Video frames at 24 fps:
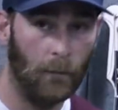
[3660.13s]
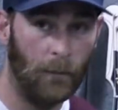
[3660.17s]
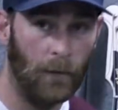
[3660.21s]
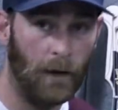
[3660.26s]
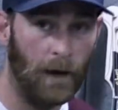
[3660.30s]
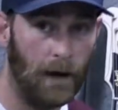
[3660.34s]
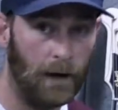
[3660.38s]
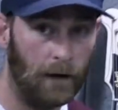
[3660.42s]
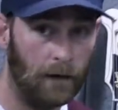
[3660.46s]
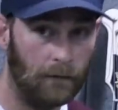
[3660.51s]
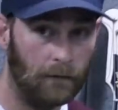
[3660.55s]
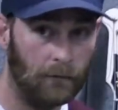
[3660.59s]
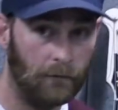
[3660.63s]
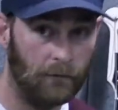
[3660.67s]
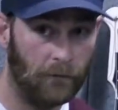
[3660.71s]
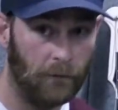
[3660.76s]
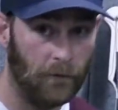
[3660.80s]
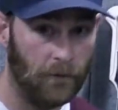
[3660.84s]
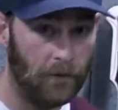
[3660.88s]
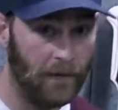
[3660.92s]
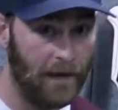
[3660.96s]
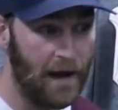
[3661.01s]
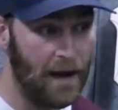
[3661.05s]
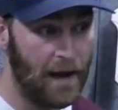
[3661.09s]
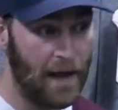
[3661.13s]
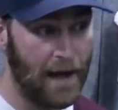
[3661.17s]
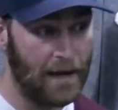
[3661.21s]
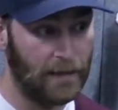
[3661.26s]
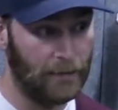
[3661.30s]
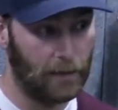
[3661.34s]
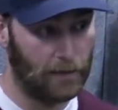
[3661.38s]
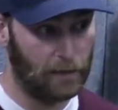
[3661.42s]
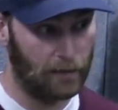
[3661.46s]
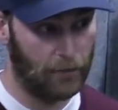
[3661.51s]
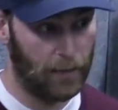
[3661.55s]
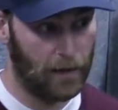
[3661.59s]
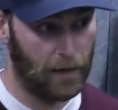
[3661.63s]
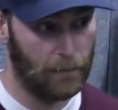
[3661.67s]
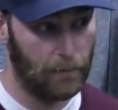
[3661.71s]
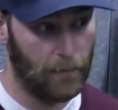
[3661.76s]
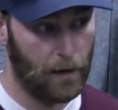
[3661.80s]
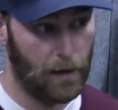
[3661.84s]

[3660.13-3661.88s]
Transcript: But for that aspect of pain